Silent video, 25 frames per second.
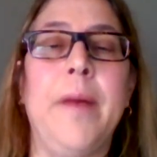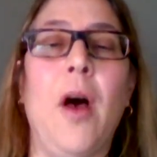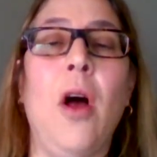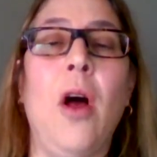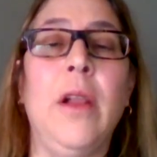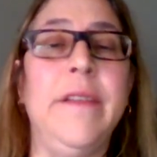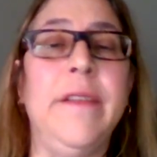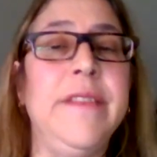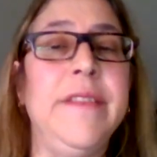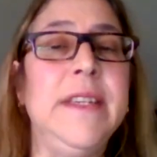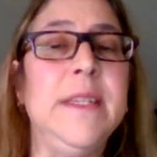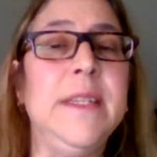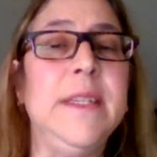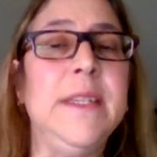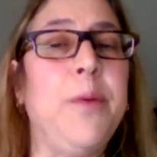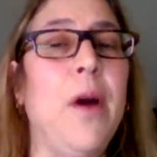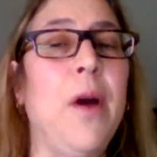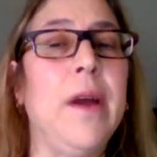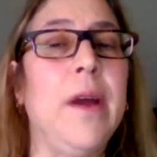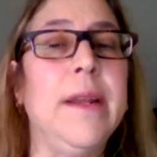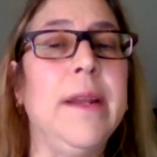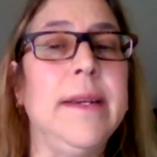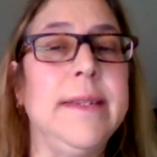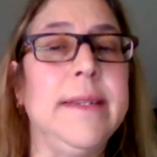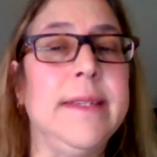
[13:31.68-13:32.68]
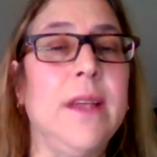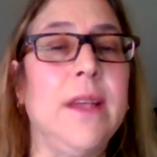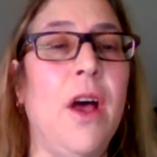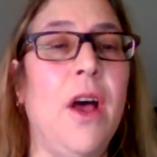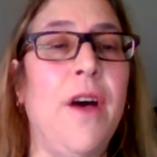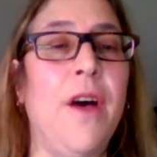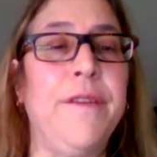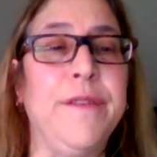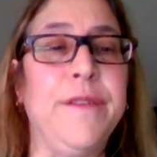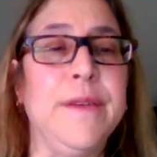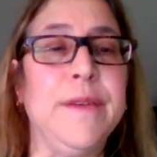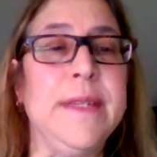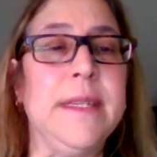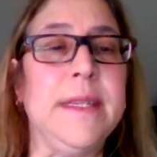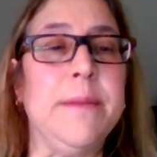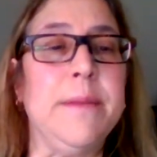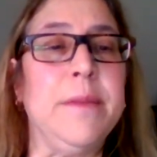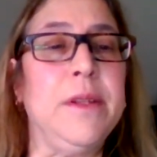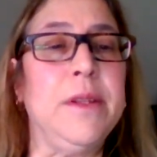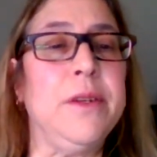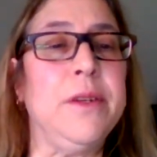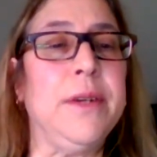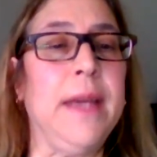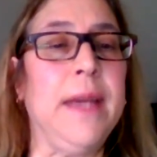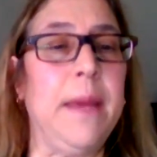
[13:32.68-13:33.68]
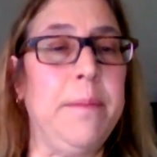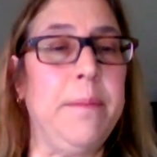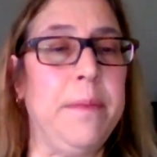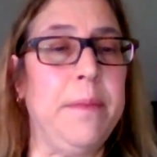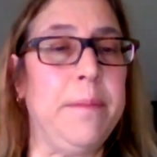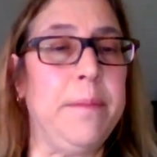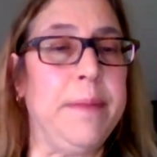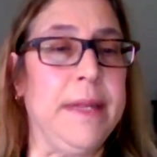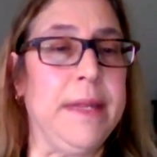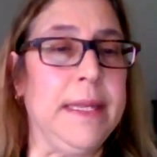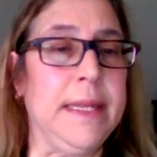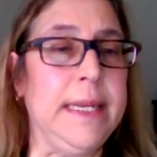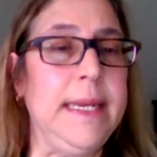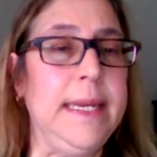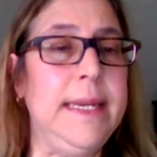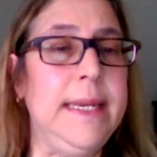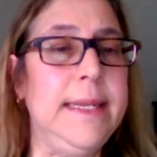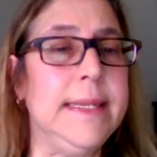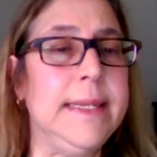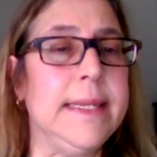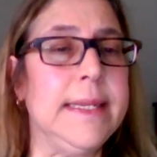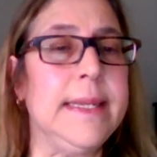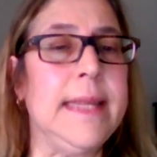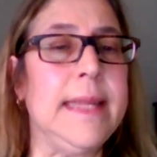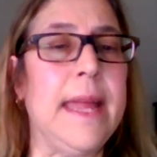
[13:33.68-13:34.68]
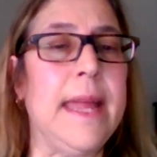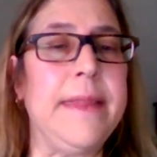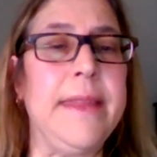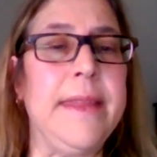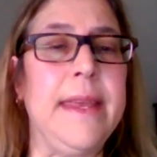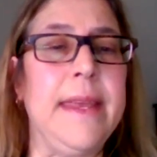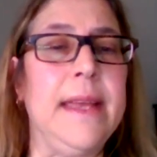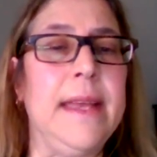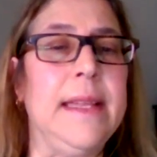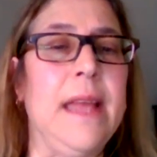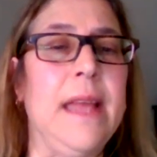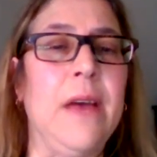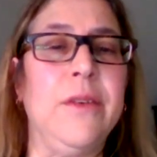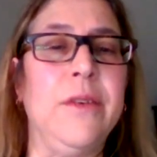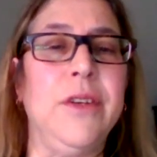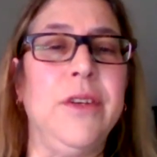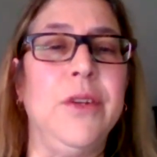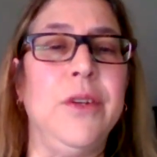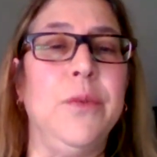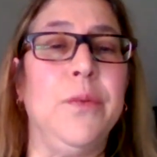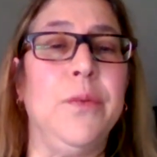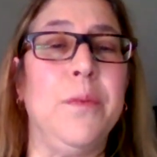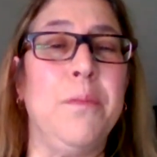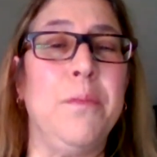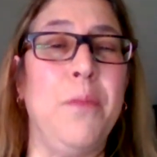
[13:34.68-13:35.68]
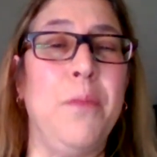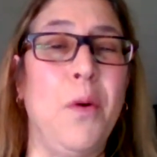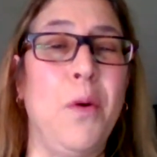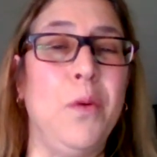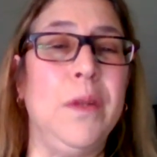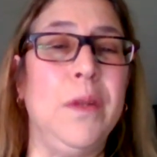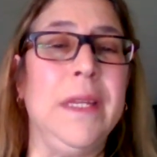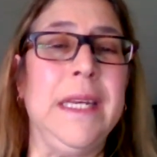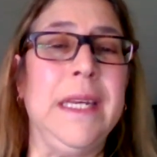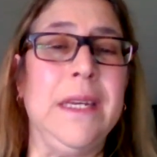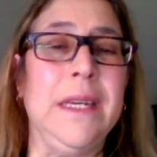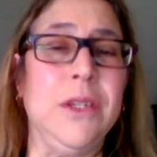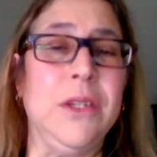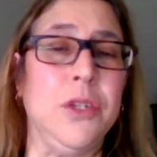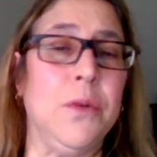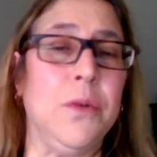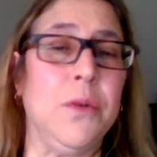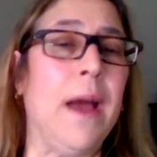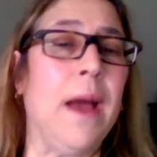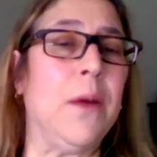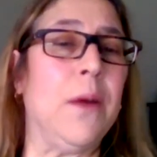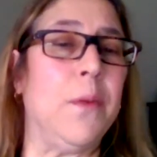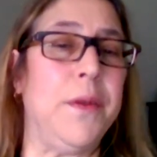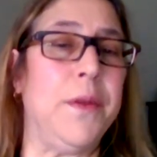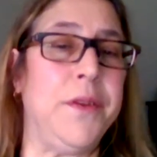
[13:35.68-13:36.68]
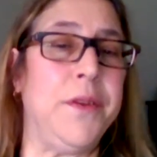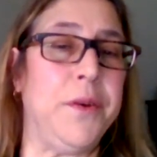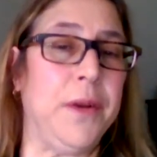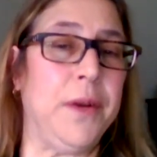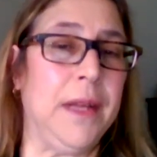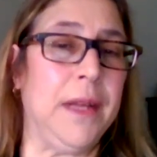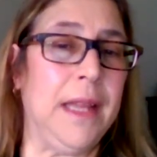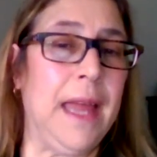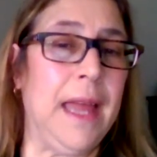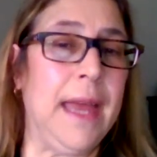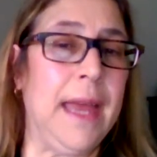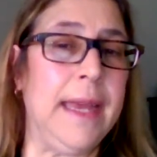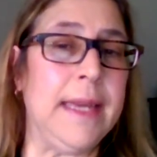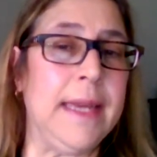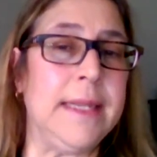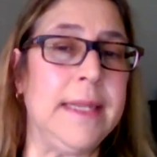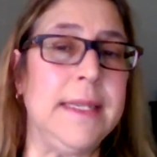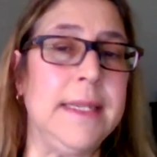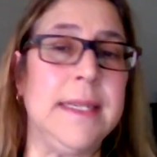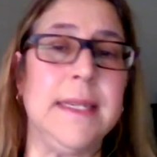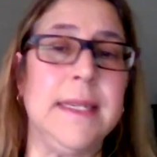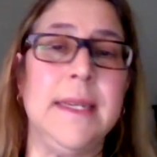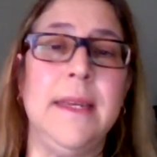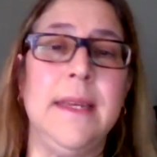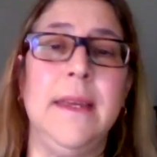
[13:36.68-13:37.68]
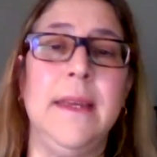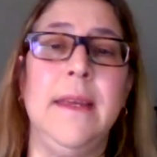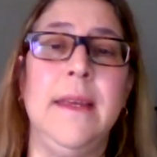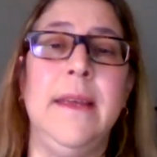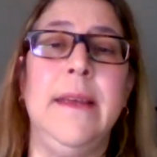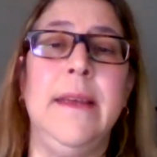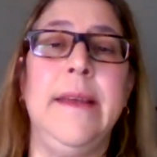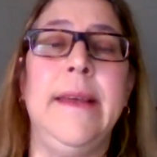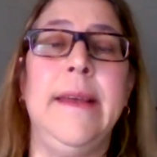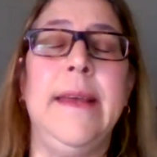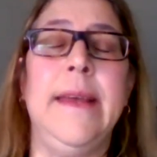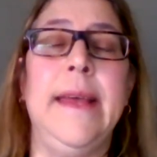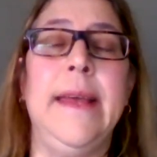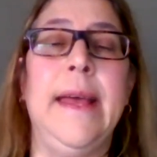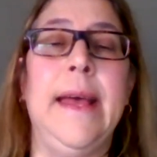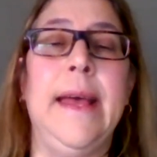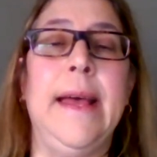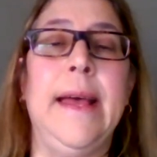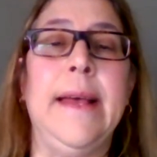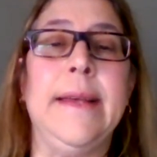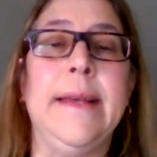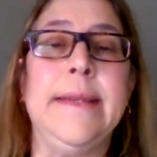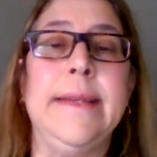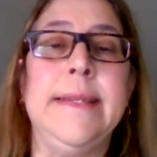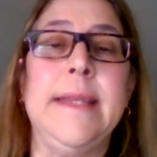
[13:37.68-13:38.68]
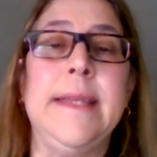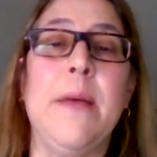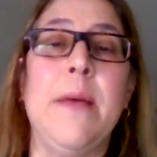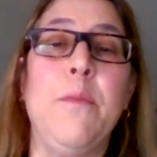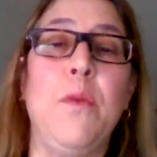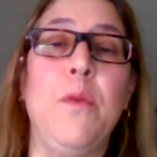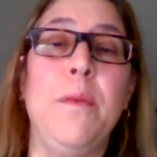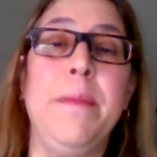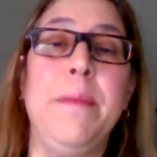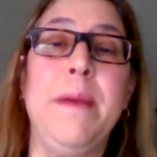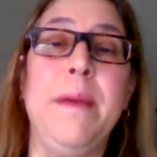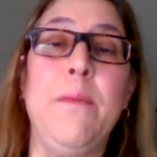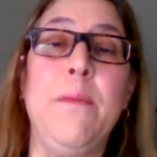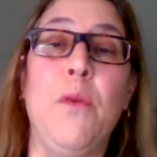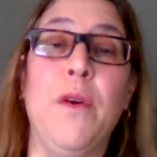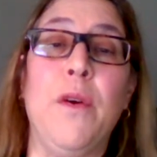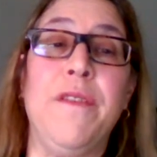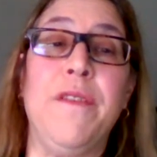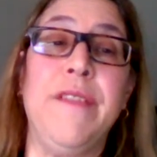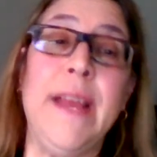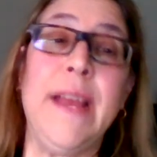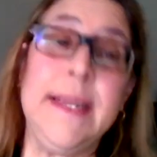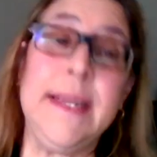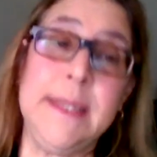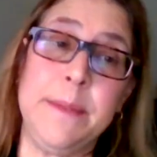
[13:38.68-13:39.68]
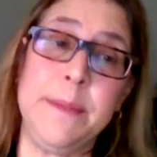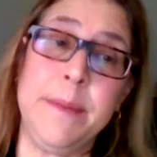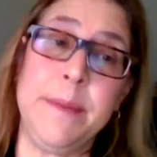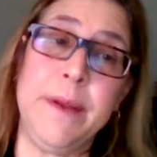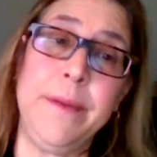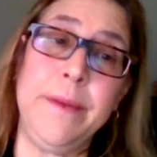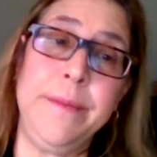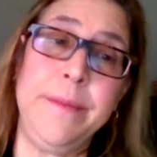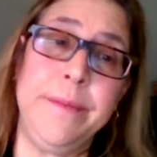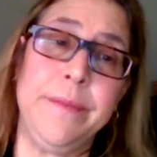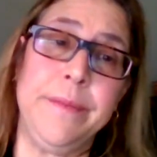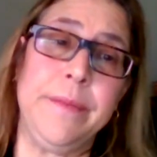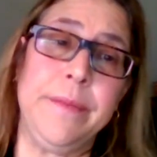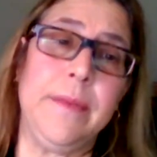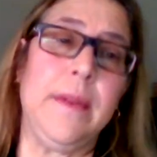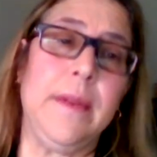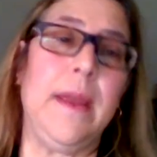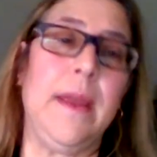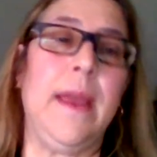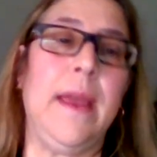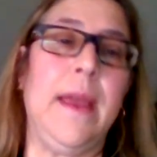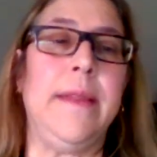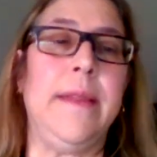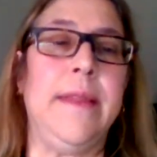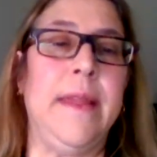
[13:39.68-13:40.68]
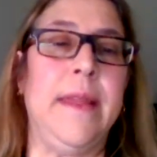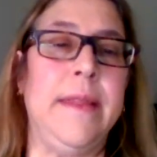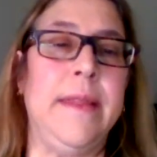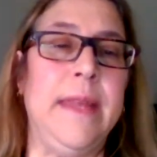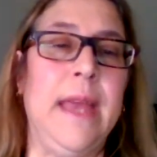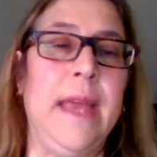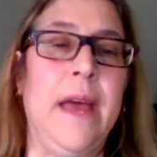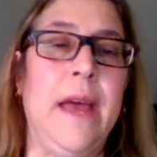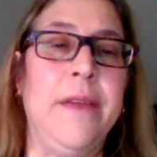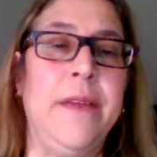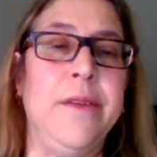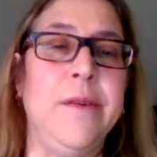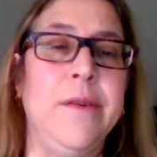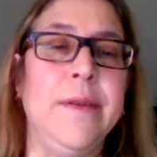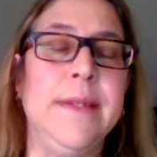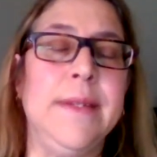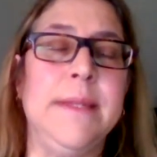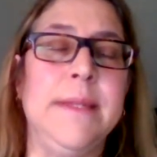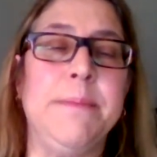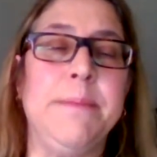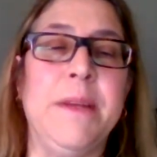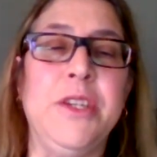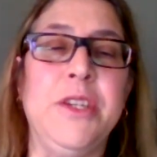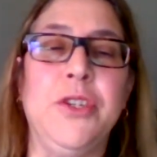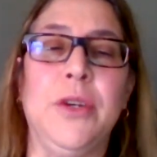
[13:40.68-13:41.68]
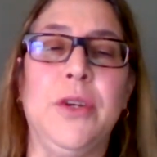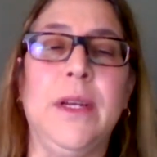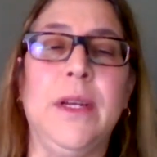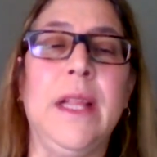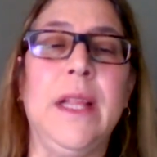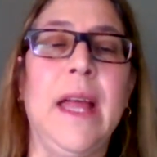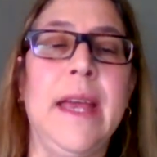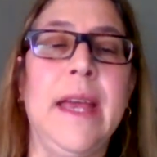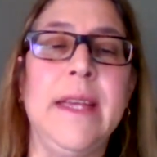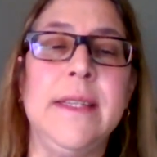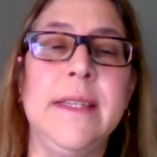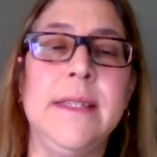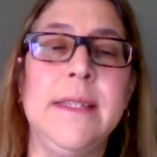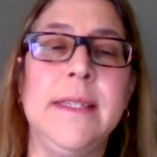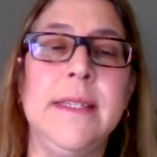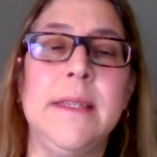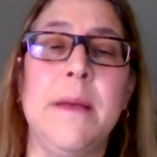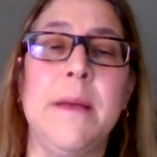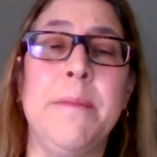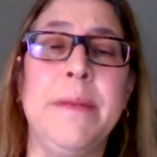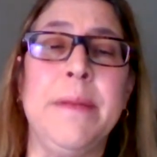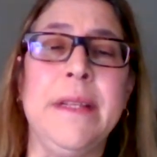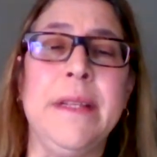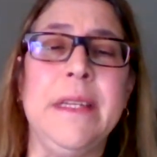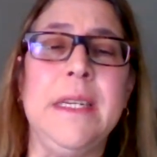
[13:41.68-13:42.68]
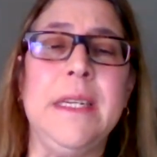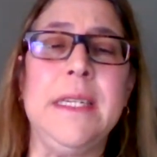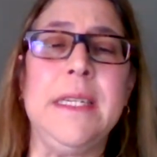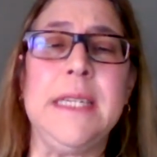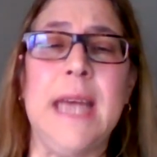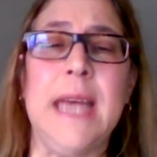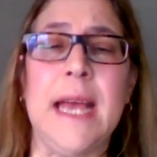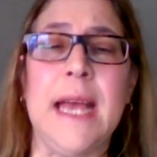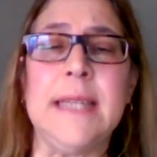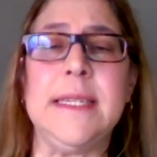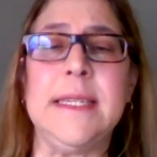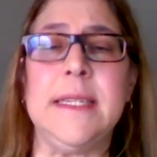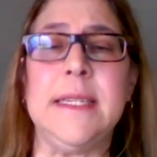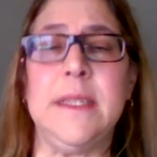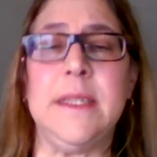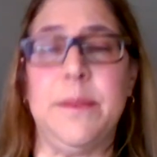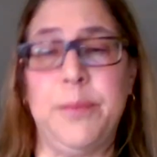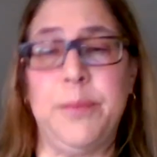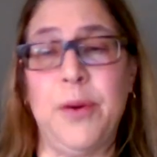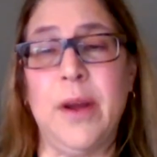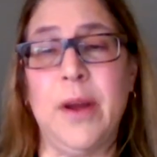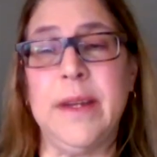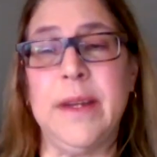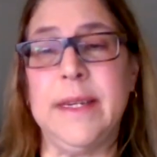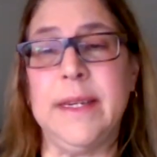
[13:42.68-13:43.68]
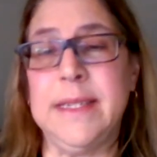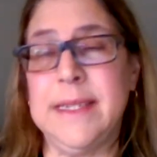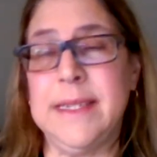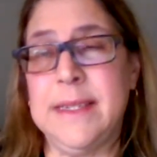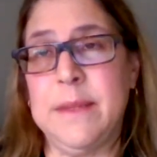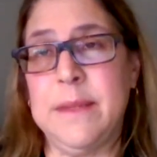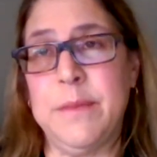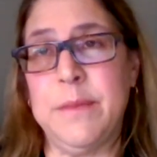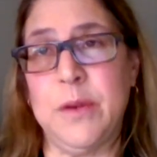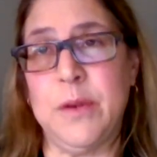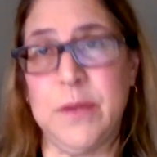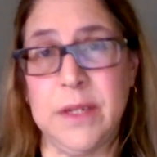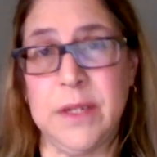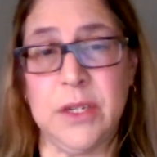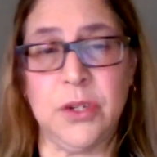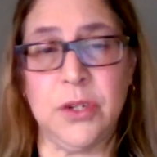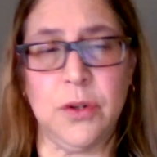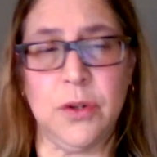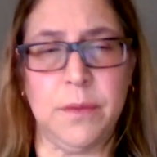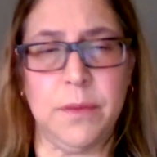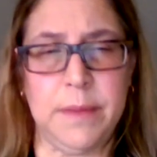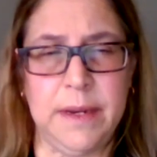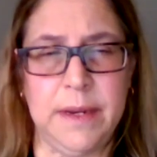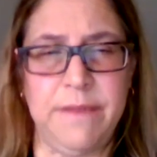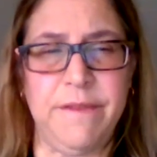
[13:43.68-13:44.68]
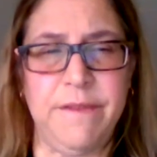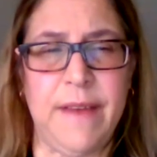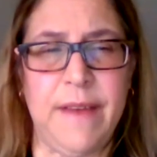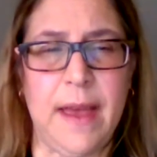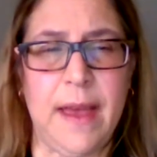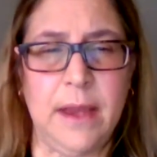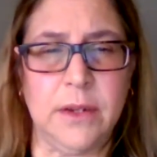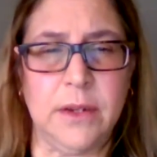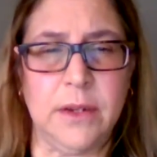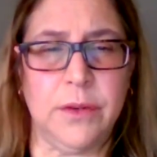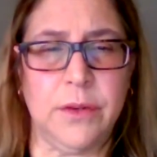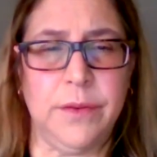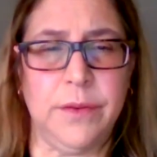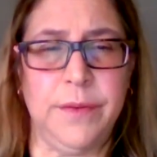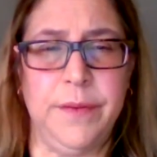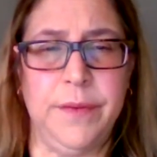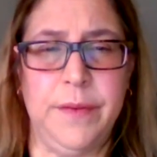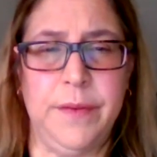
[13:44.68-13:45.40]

All of these products offer similar capabilities in that they allow you to remotely interact with your client. Some will be more flexible than the others, but your client's ability to access the product is the most determining factor.